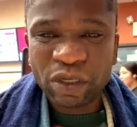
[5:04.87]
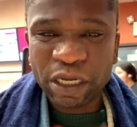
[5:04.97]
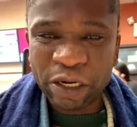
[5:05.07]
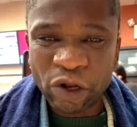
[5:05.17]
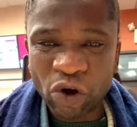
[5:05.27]

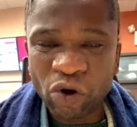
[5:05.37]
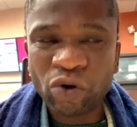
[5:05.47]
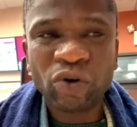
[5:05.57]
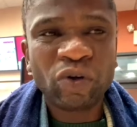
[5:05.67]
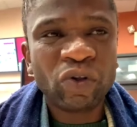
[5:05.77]
You
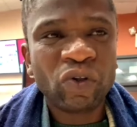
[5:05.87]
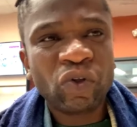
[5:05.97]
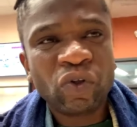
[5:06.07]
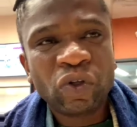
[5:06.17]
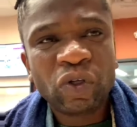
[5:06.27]
know?
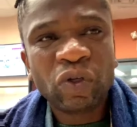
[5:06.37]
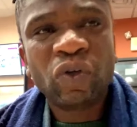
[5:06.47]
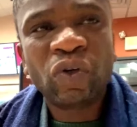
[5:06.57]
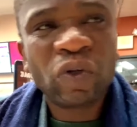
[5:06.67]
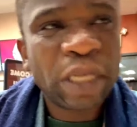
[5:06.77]

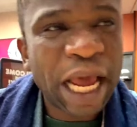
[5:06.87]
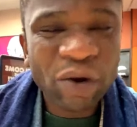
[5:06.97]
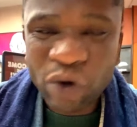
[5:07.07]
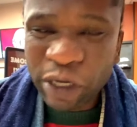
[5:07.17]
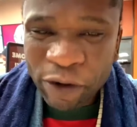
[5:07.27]
I
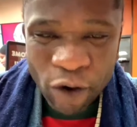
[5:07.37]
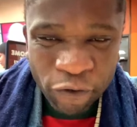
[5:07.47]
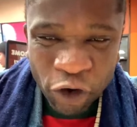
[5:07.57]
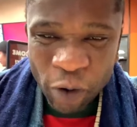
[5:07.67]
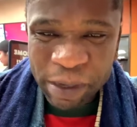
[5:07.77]
know the
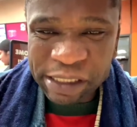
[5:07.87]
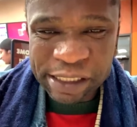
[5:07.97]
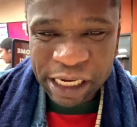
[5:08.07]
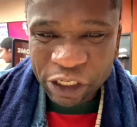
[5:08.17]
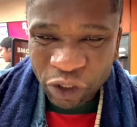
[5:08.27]
off comment
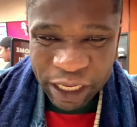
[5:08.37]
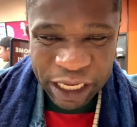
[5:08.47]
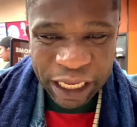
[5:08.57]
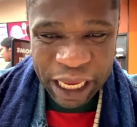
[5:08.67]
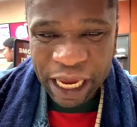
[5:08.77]
section
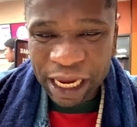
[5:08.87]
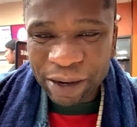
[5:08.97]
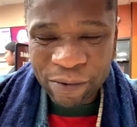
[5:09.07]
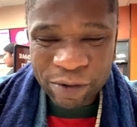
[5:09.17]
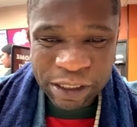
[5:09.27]

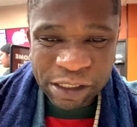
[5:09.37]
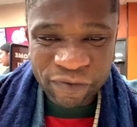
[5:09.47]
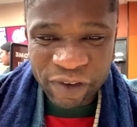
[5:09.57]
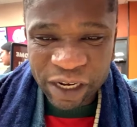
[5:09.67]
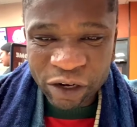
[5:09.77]
again. All this
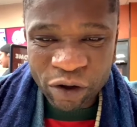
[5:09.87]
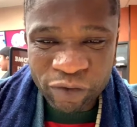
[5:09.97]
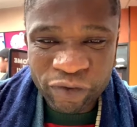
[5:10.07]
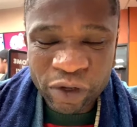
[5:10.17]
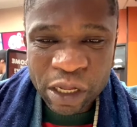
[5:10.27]
feeling
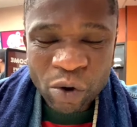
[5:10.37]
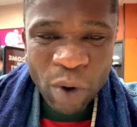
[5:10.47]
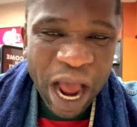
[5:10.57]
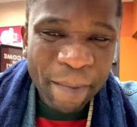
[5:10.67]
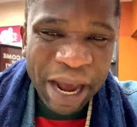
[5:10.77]
of,
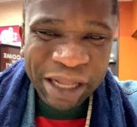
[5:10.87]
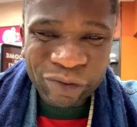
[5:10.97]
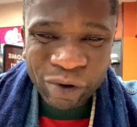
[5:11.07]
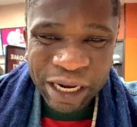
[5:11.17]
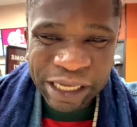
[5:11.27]
why am I
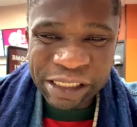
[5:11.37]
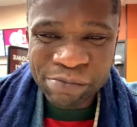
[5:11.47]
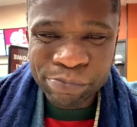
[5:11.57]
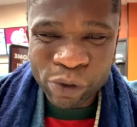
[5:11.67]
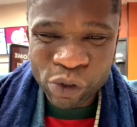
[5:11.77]

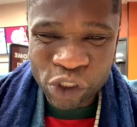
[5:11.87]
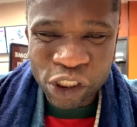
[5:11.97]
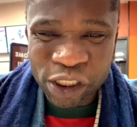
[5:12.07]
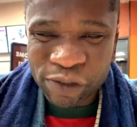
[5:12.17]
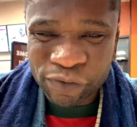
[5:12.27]
collecting
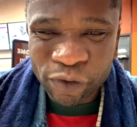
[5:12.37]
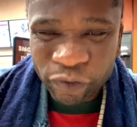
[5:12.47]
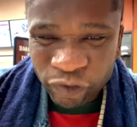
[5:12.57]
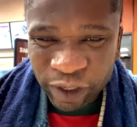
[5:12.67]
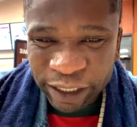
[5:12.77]
bullshit for
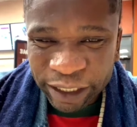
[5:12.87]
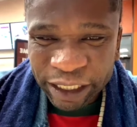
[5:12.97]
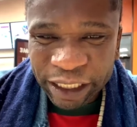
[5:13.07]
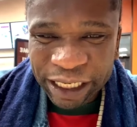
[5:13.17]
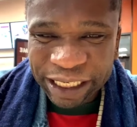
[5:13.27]
free
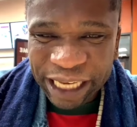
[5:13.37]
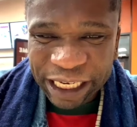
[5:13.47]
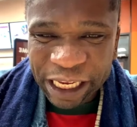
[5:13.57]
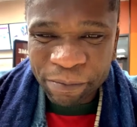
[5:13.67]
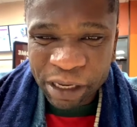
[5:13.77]

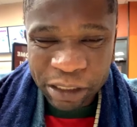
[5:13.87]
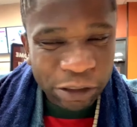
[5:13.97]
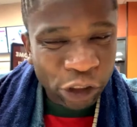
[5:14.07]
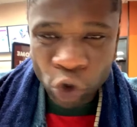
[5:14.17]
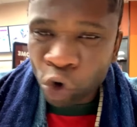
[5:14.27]
entertainment?
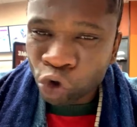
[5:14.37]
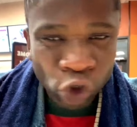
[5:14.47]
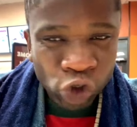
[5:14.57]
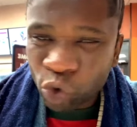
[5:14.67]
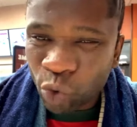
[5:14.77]
It will
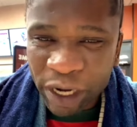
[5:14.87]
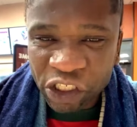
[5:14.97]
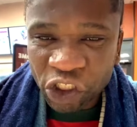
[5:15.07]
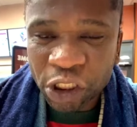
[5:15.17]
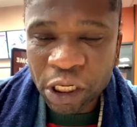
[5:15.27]
just
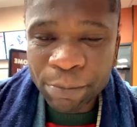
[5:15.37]
quench.